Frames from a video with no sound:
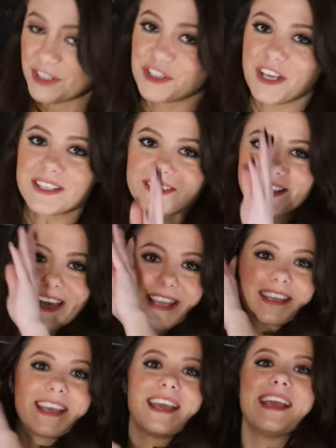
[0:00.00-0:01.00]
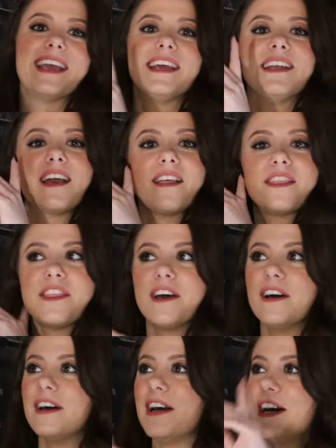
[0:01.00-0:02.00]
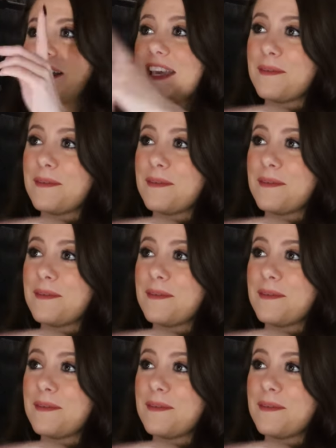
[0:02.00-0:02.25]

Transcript: just like in the